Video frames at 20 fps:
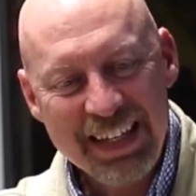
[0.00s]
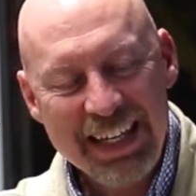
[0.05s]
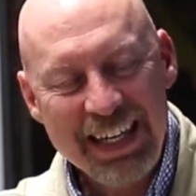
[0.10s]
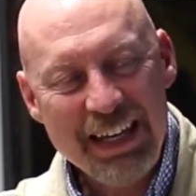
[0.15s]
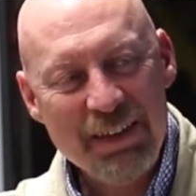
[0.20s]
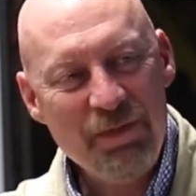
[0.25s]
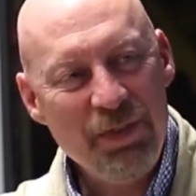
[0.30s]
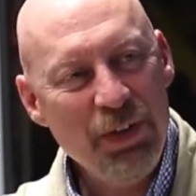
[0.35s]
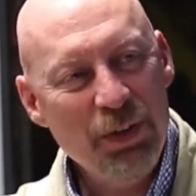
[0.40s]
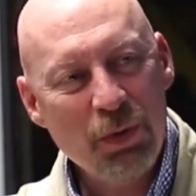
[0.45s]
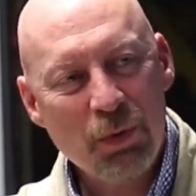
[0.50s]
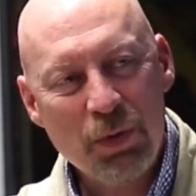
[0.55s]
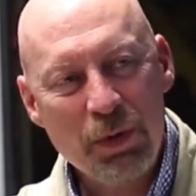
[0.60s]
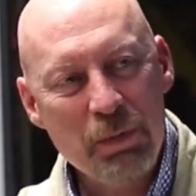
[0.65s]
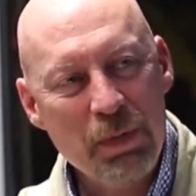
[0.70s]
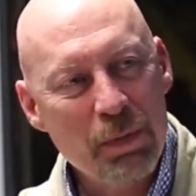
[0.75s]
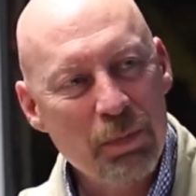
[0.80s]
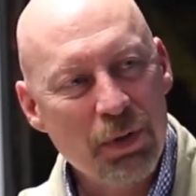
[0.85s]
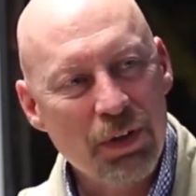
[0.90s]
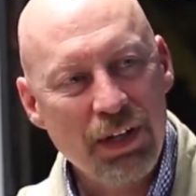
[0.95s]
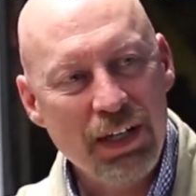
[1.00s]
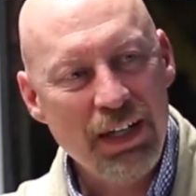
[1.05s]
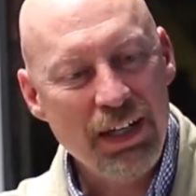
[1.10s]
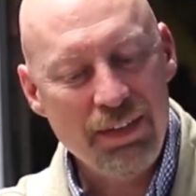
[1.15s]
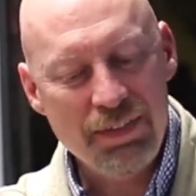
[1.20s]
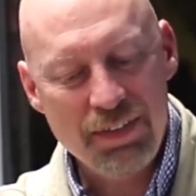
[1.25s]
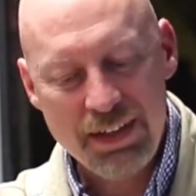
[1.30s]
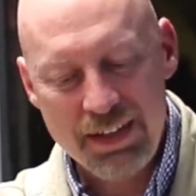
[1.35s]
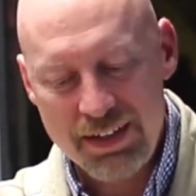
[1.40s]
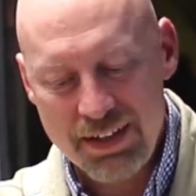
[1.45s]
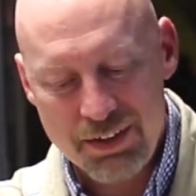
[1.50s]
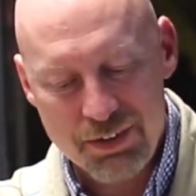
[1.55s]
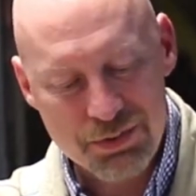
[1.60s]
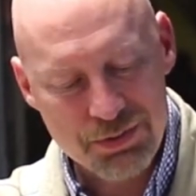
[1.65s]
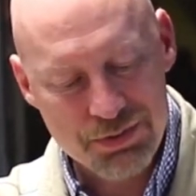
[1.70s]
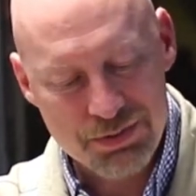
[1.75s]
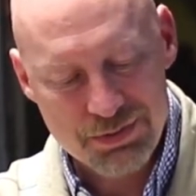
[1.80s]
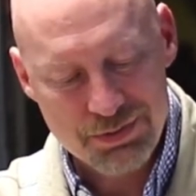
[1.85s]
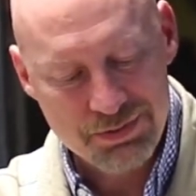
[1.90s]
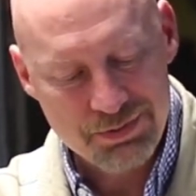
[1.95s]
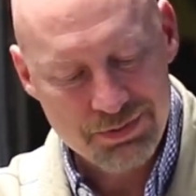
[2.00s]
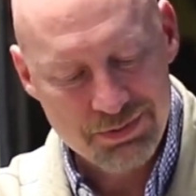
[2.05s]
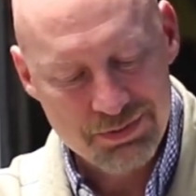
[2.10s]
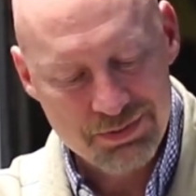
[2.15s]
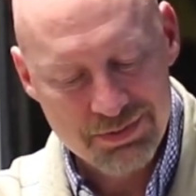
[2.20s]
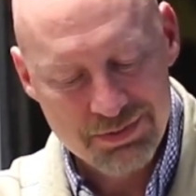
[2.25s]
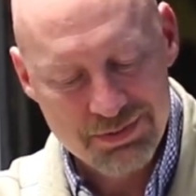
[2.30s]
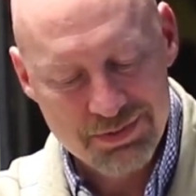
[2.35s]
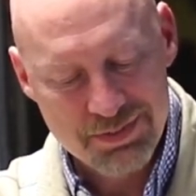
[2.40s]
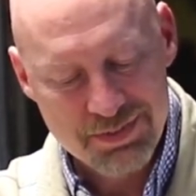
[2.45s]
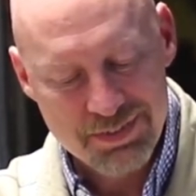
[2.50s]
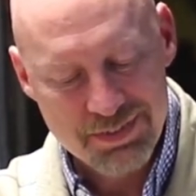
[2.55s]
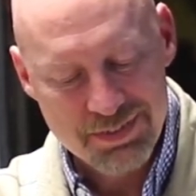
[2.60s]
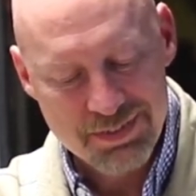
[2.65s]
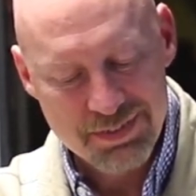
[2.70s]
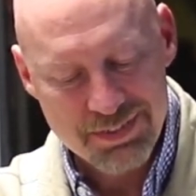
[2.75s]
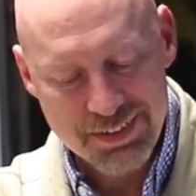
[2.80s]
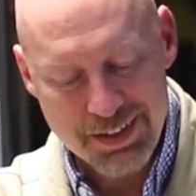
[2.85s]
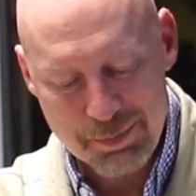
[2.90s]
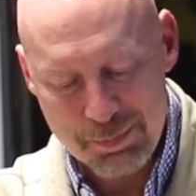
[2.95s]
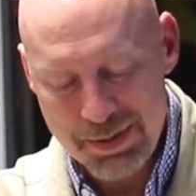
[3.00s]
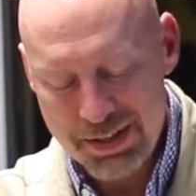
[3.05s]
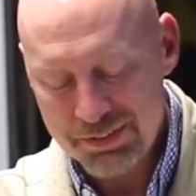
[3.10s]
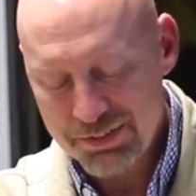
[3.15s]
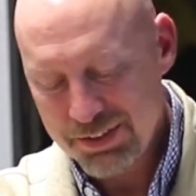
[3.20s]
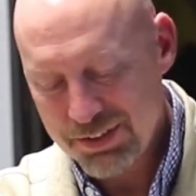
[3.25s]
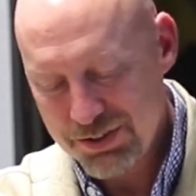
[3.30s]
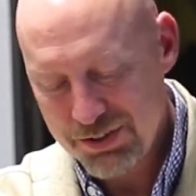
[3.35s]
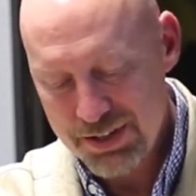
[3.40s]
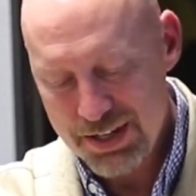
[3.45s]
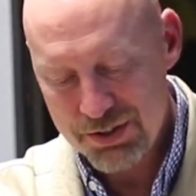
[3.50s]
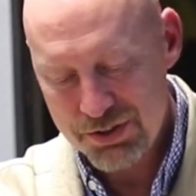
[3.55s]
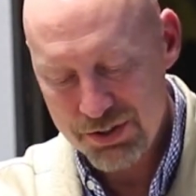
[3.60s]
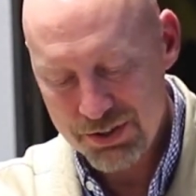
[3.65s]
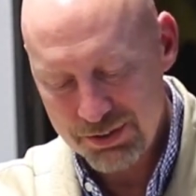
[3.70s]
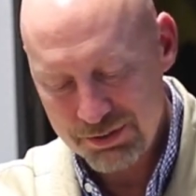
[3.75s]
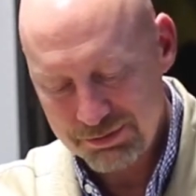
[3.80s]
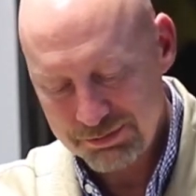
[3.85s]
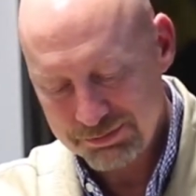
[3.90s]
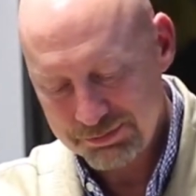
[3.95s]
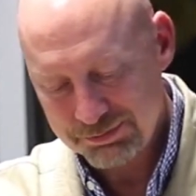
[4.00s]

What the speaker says: If you don't remember anything else about this session,